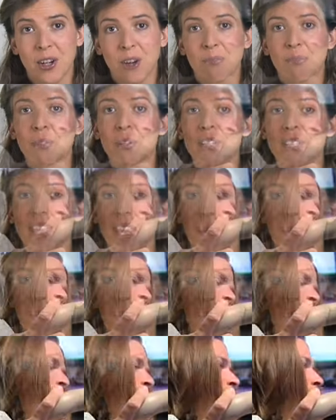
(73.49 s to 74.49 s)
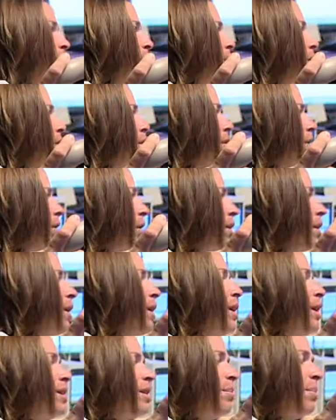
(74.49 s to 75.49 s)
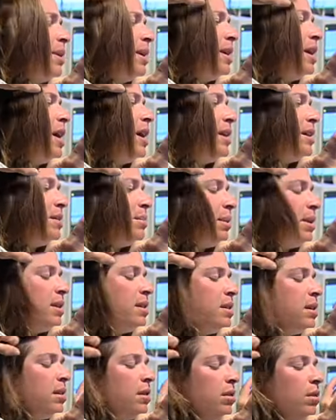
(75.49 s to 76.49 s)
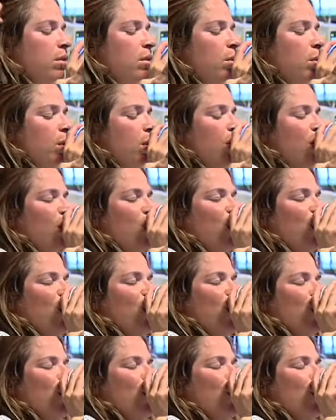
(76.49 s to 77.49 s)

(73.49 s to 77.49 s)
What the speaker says: For example, eating and drinking during labor can reduce the likelihood of